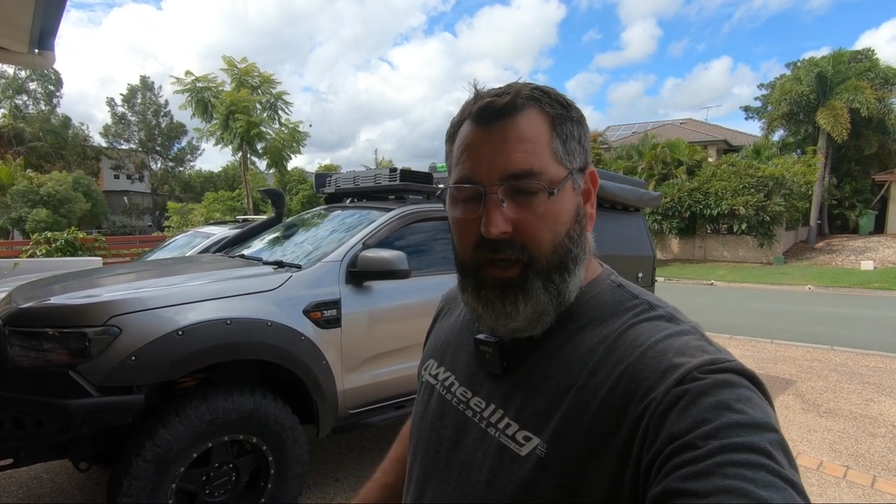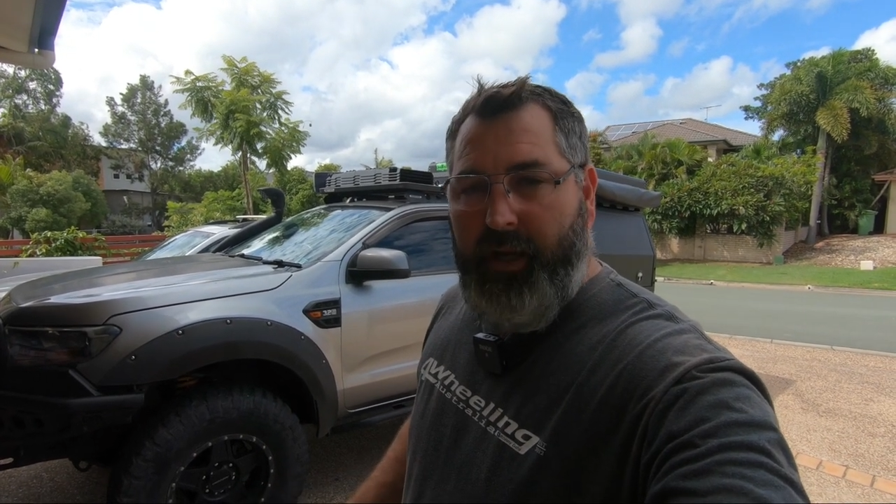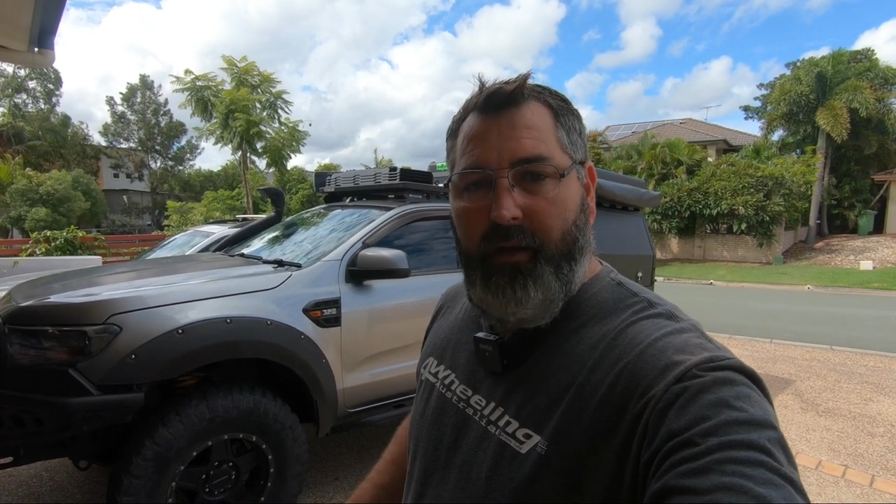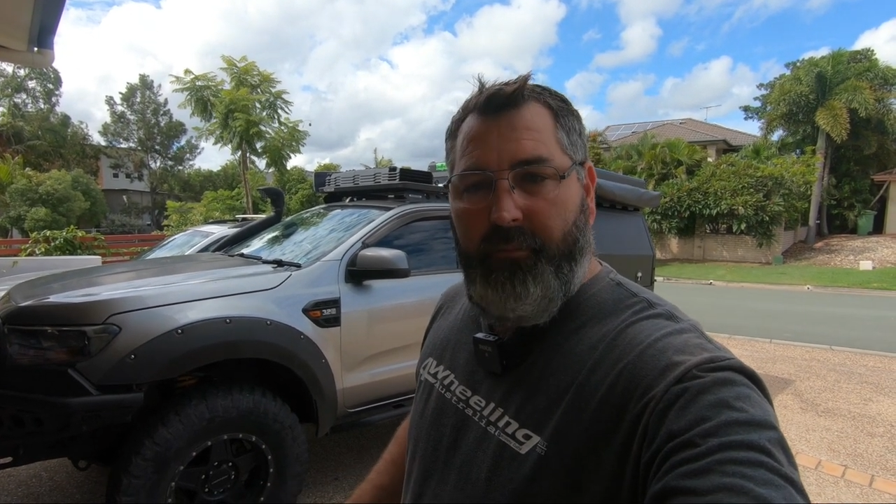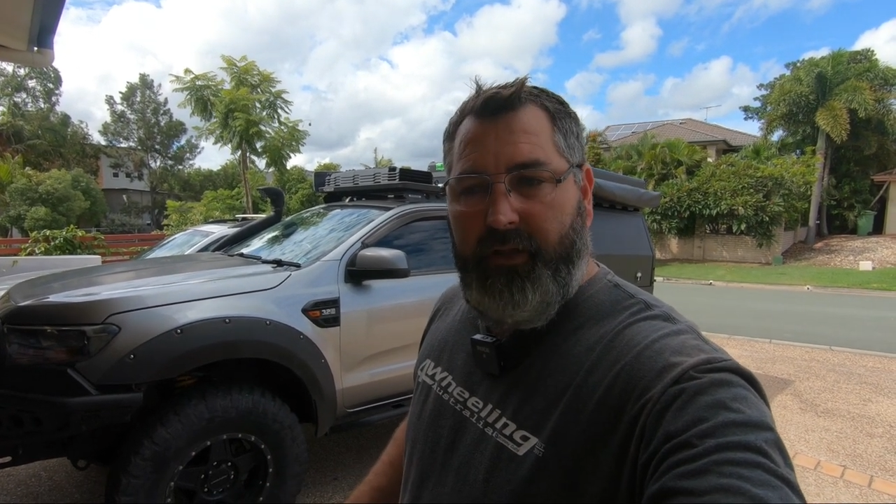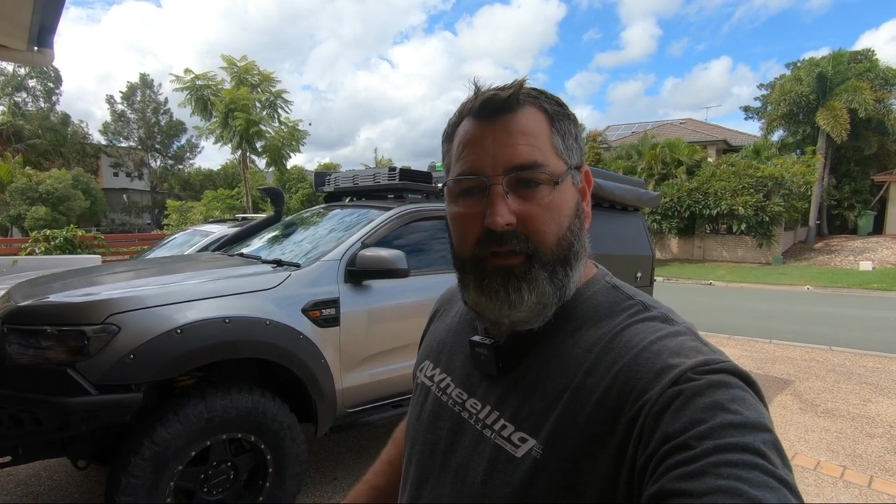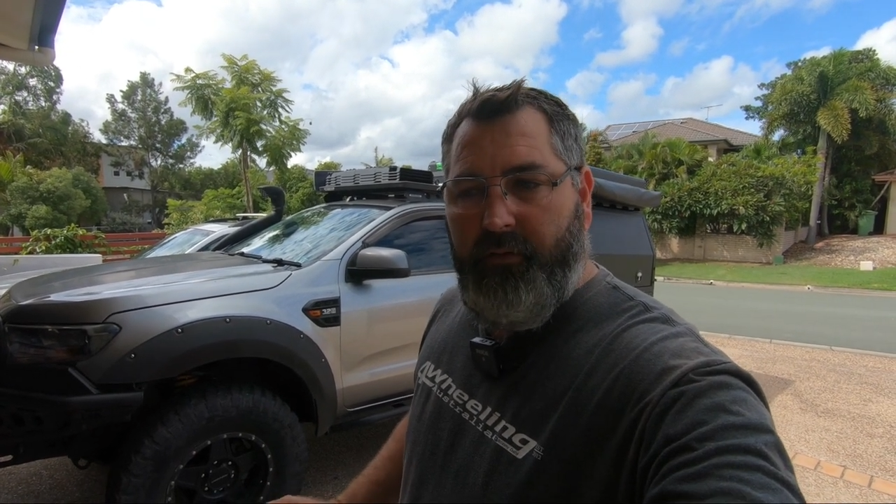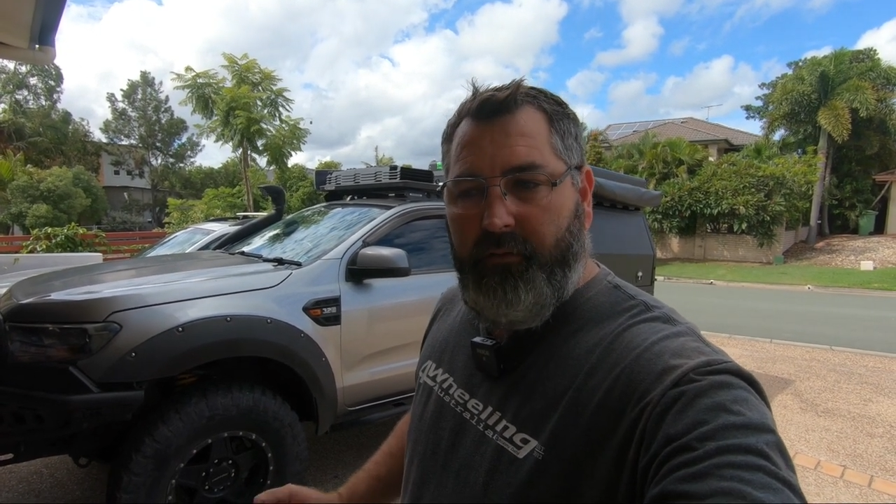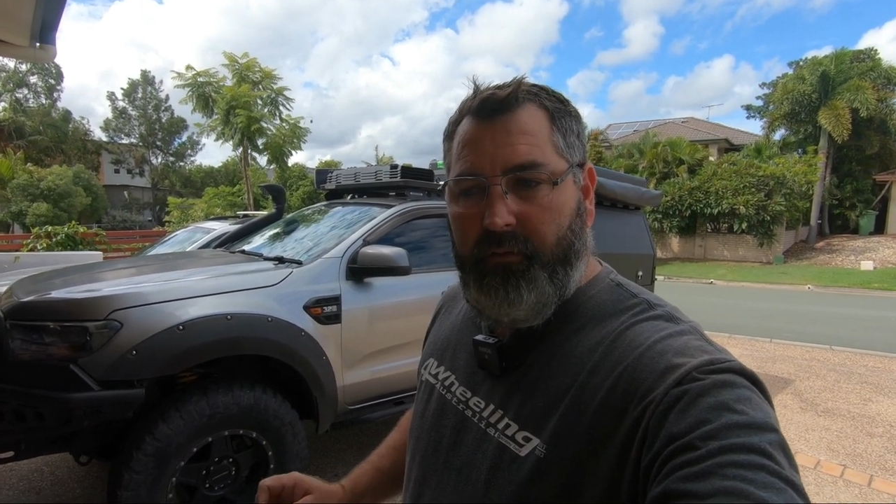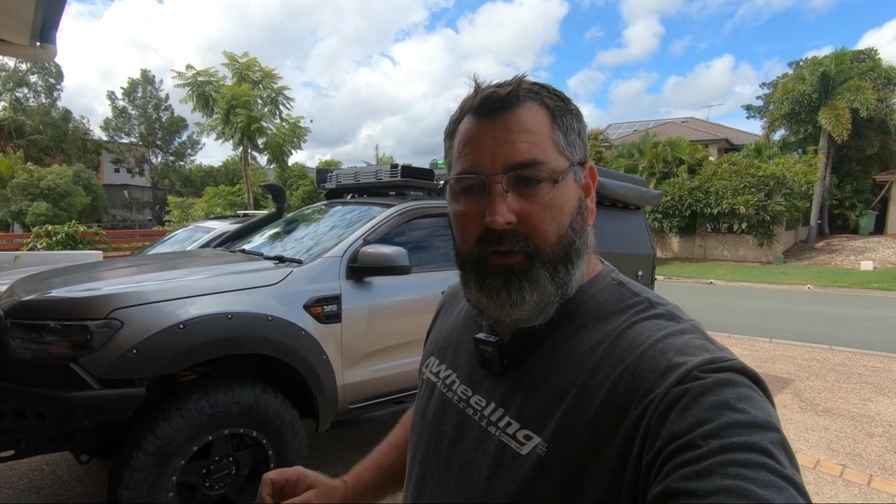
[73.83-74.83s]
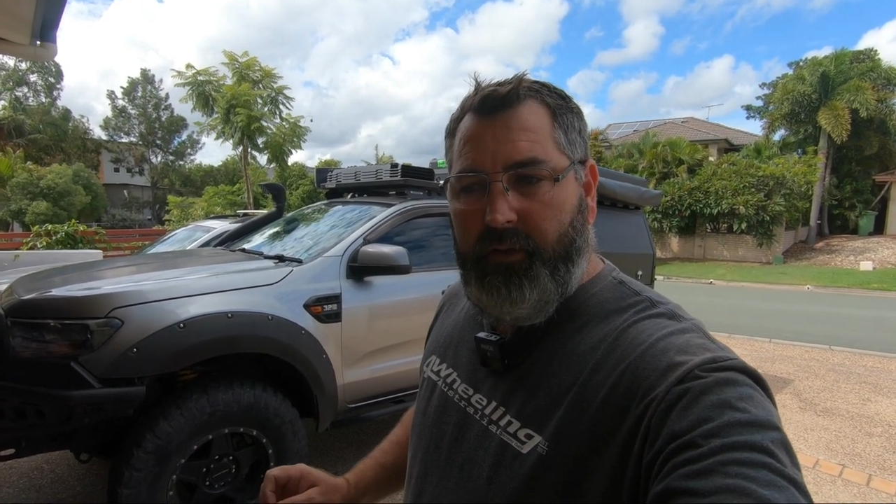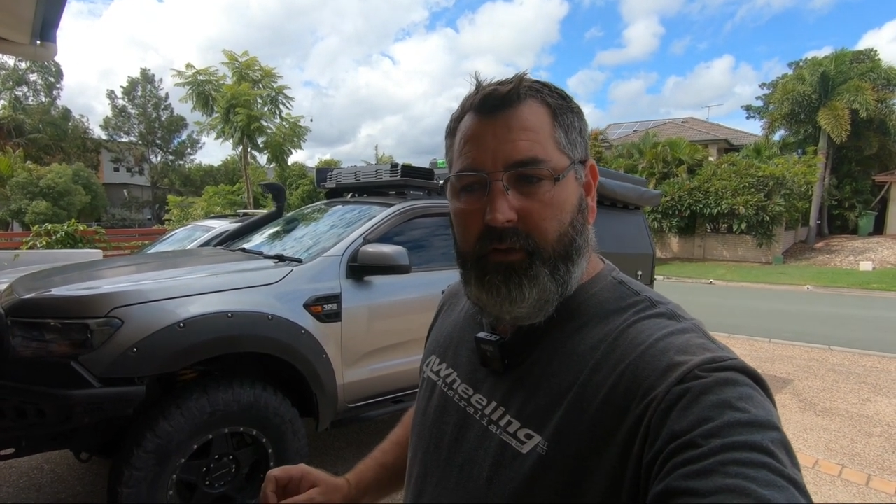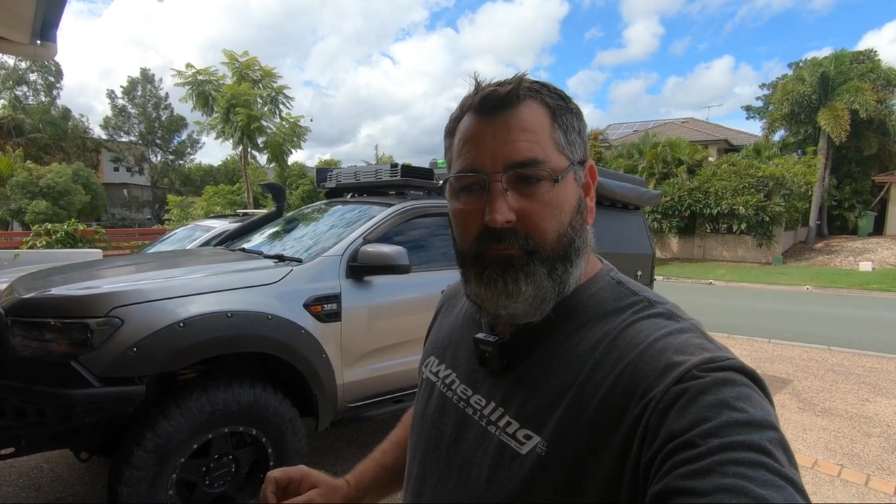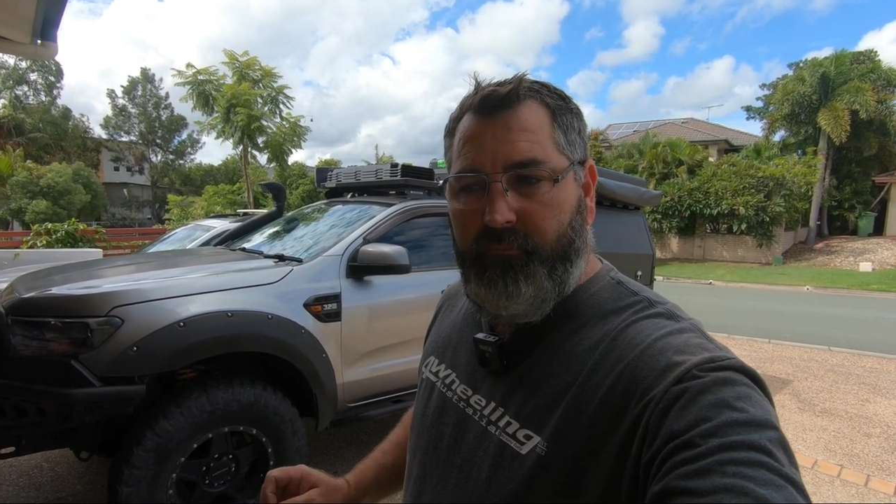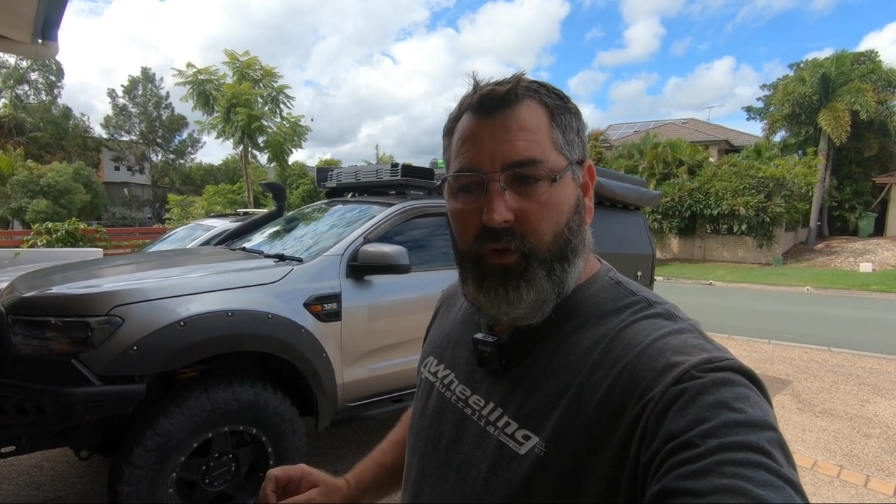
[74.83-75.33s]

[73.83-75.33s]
ARB um,